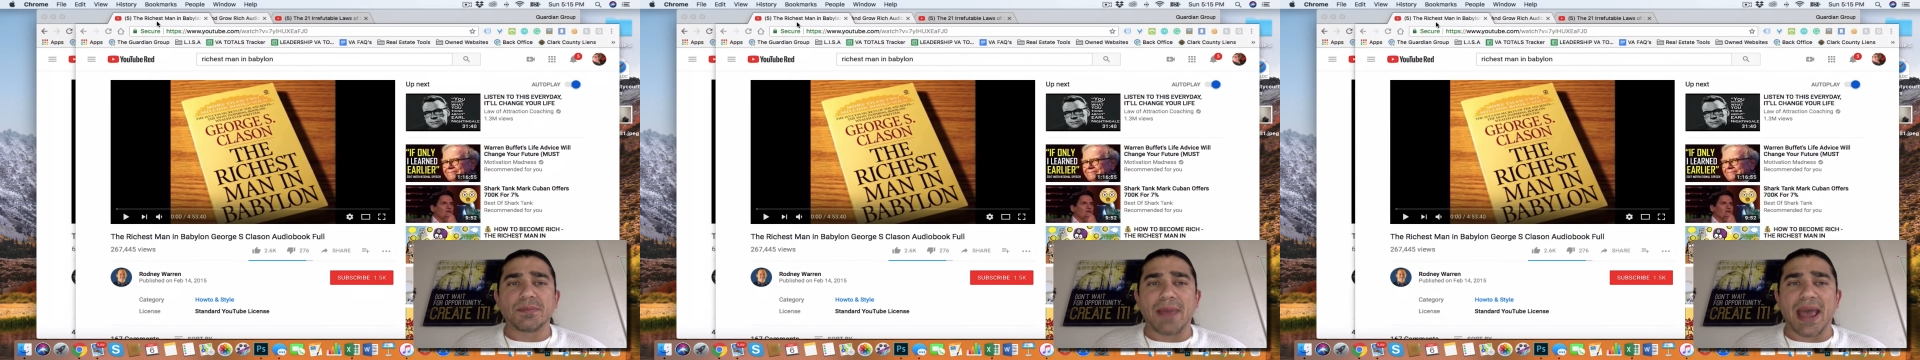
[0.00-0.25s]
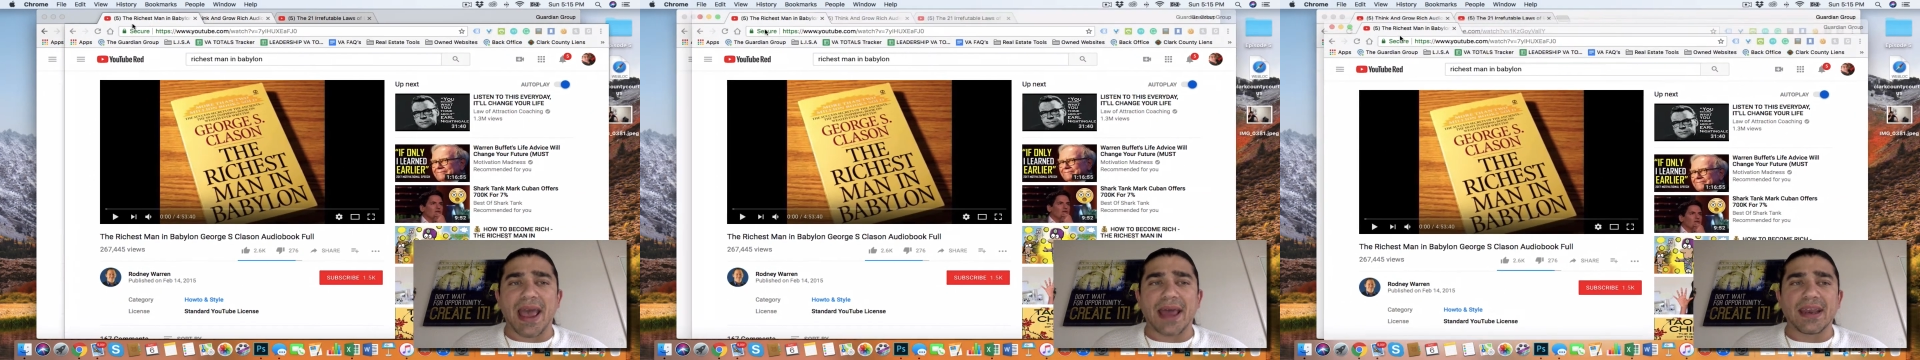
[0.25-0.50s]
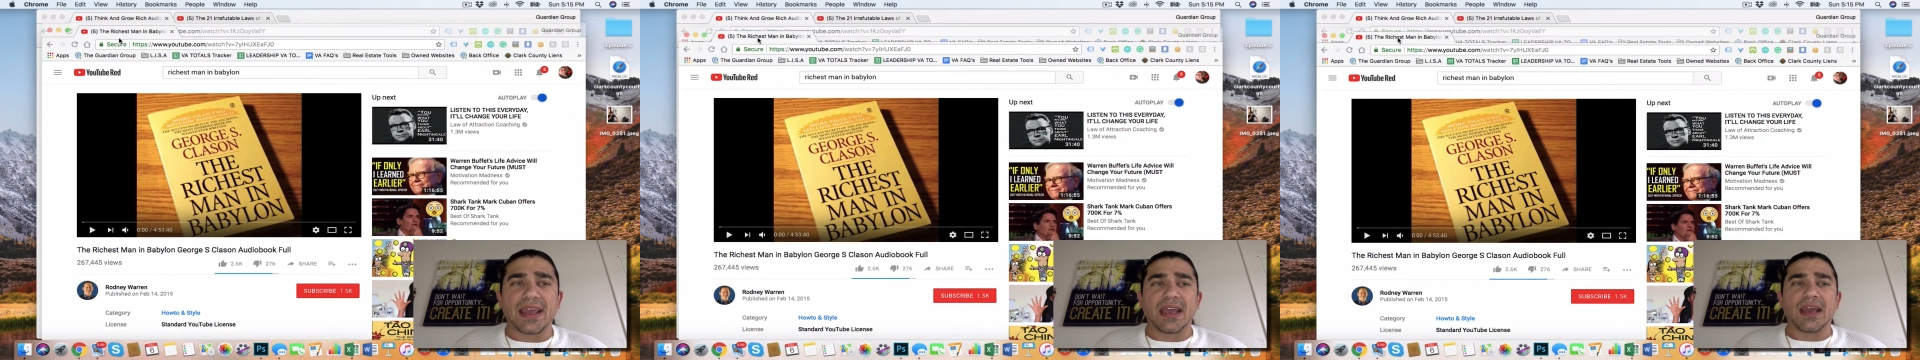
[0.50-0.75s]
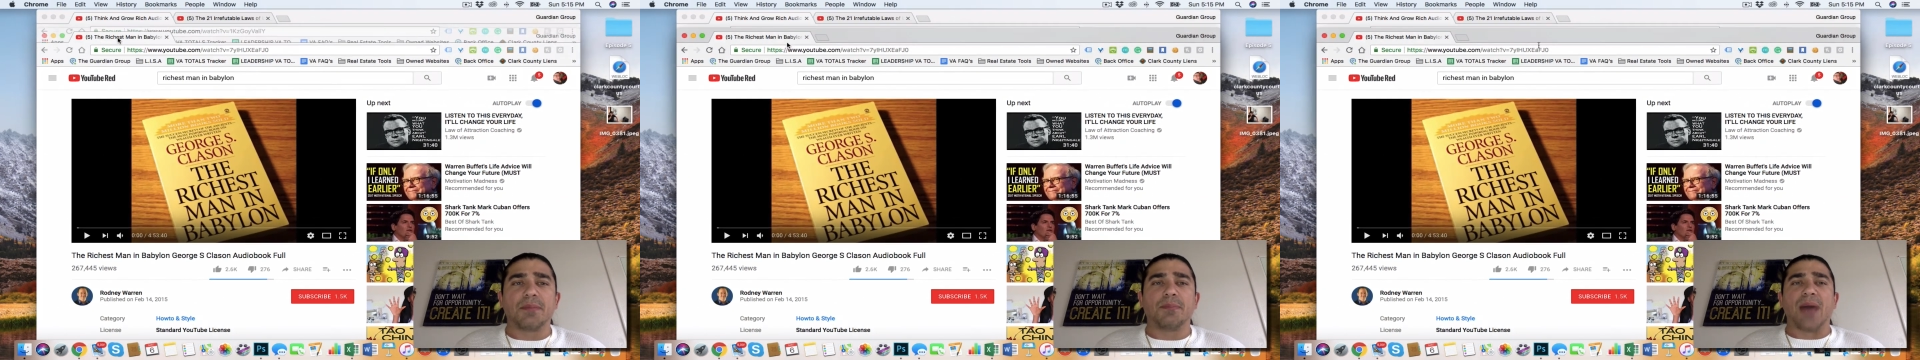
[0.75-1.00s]
Man
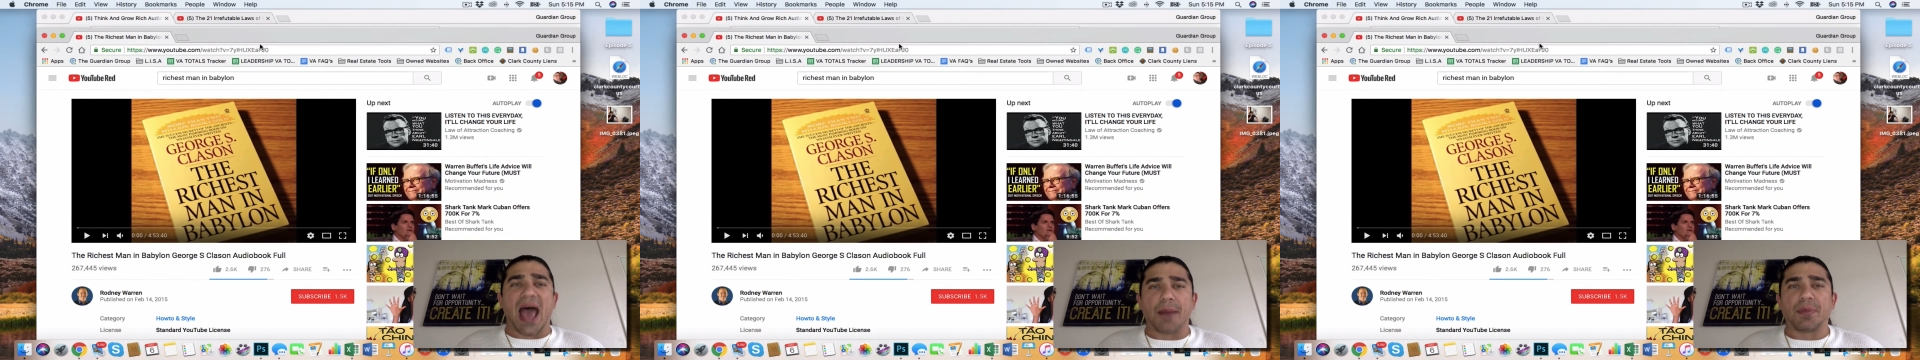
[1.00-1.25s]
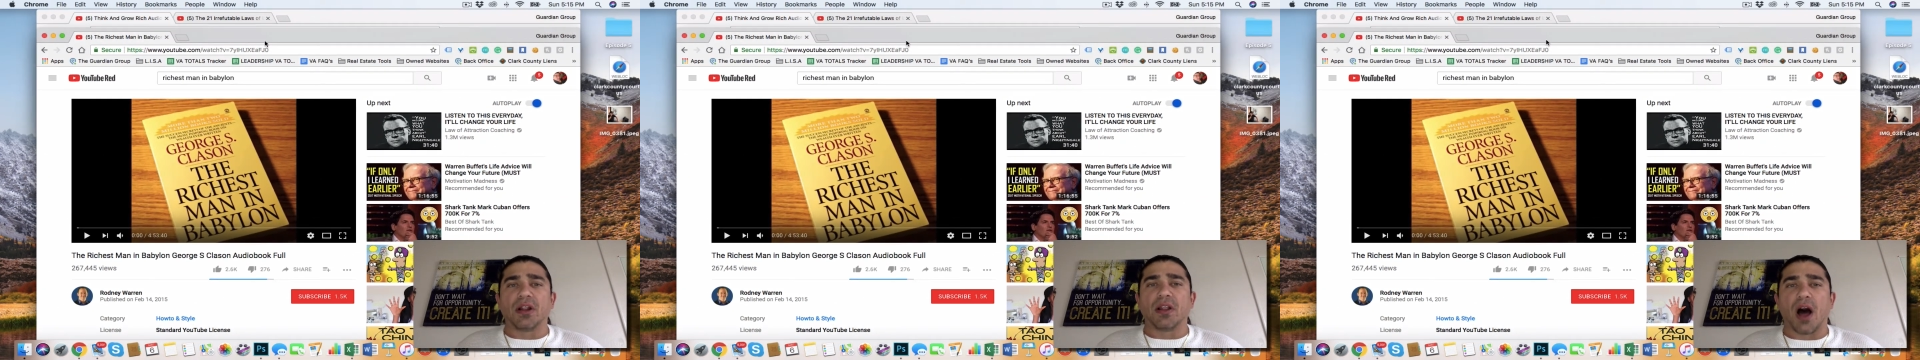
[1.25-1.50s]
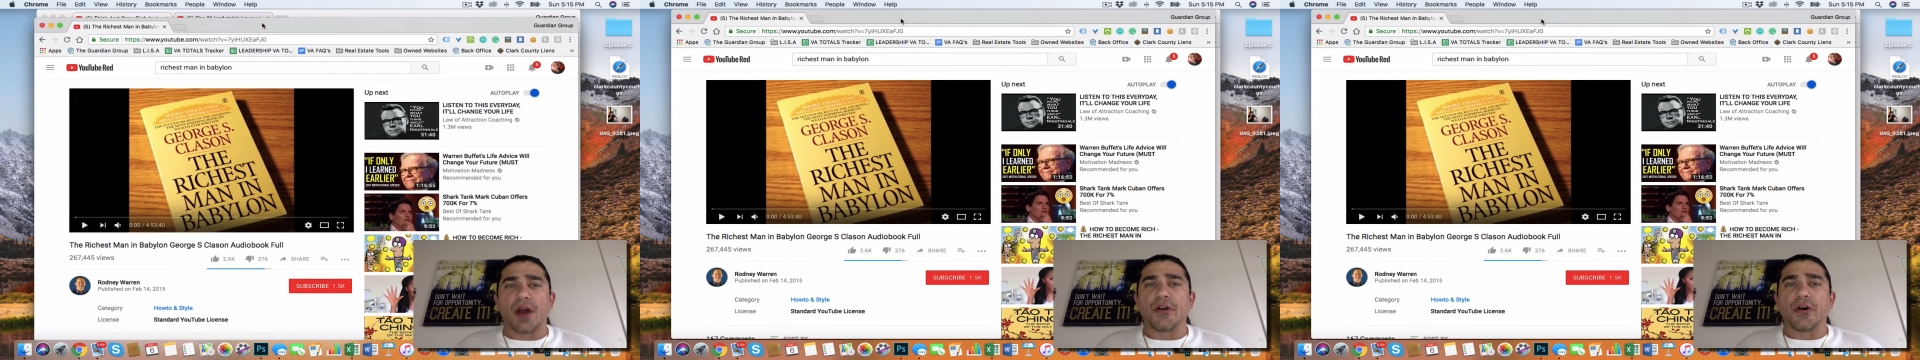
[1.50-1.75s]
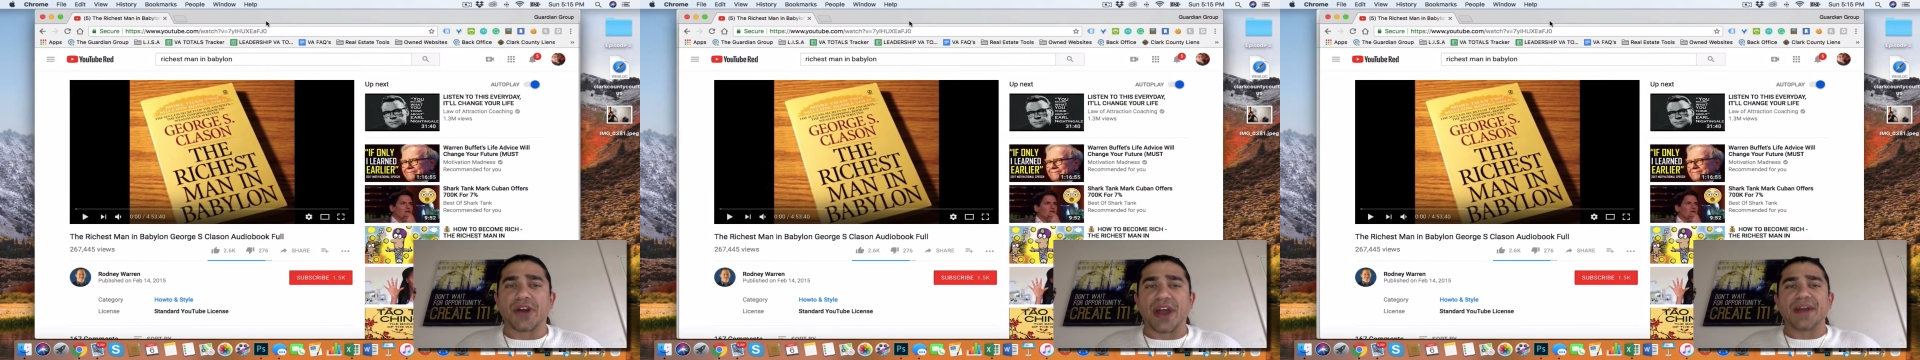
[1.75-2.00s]
in Babylon.
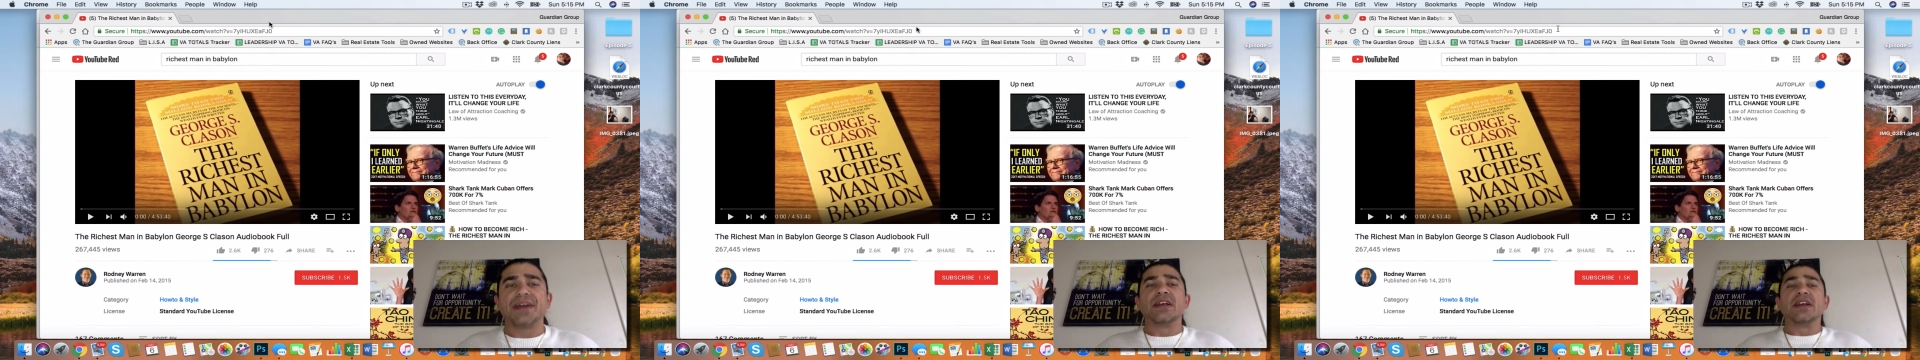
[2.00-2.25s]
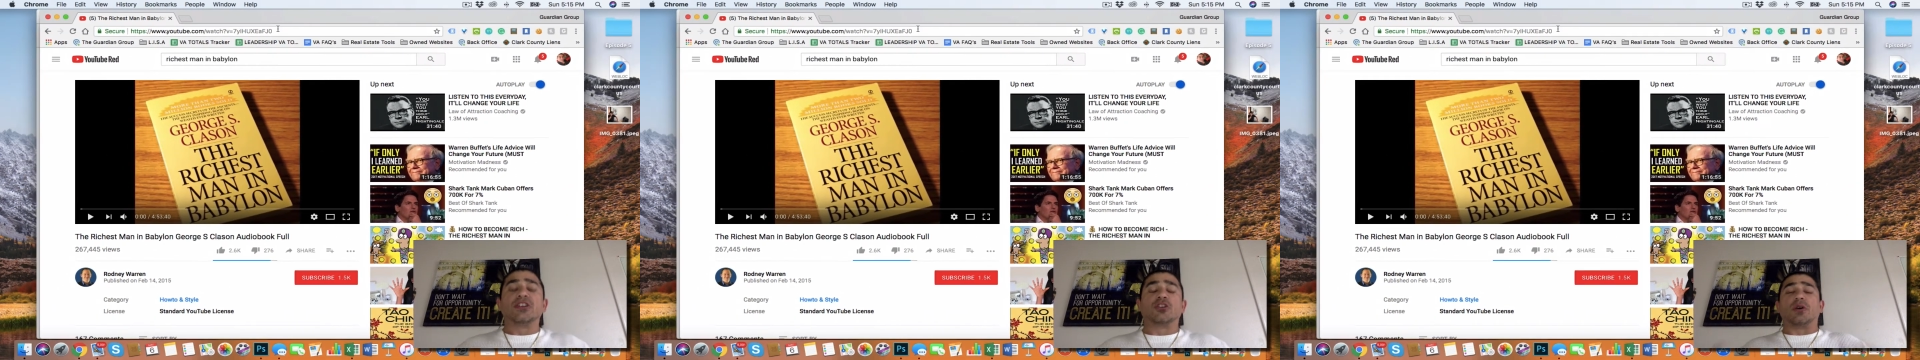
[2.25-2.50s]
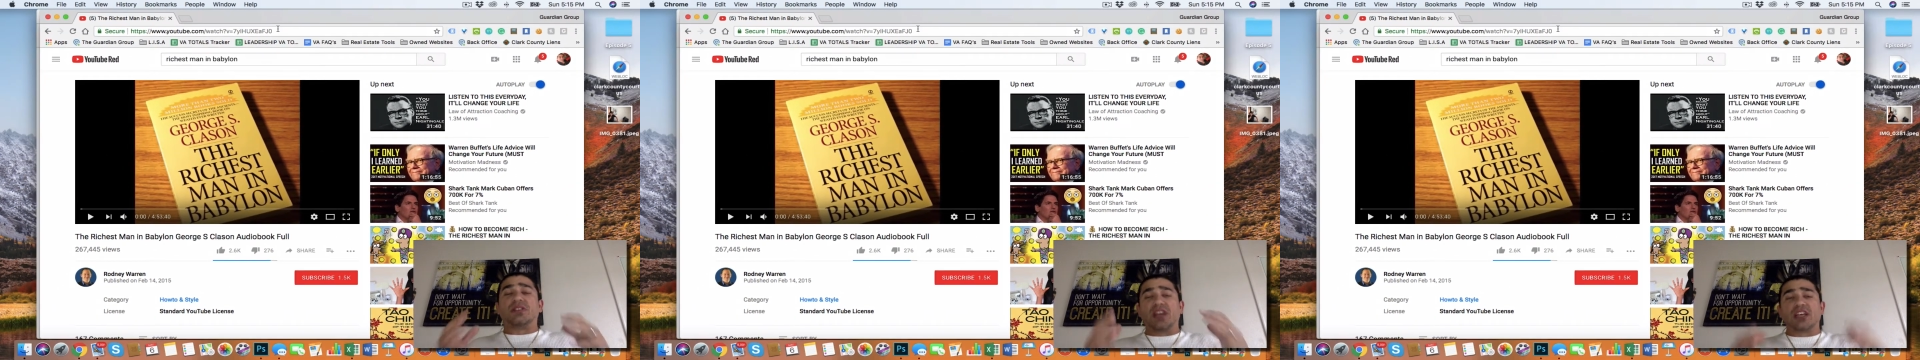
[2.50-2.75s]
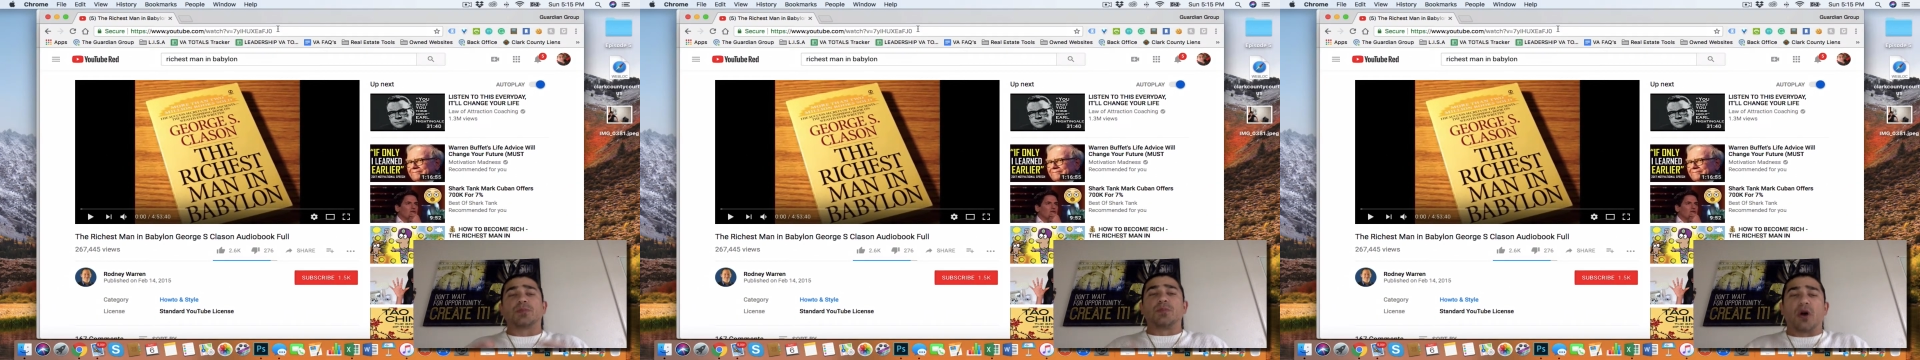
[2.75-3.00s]
Okay? So in
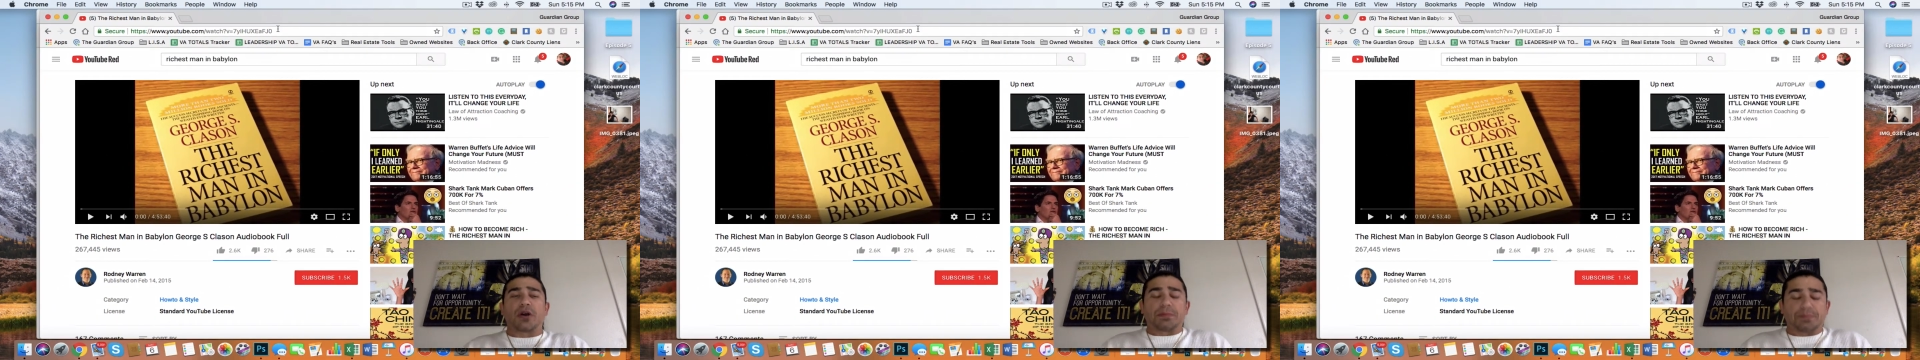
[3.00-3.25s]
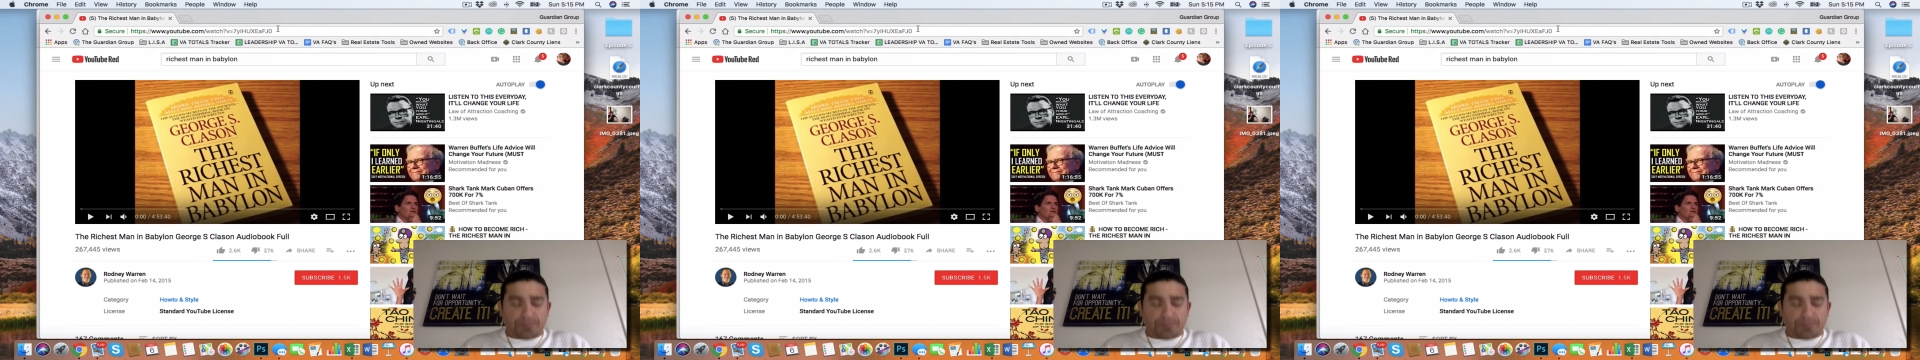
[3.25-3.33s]
this book,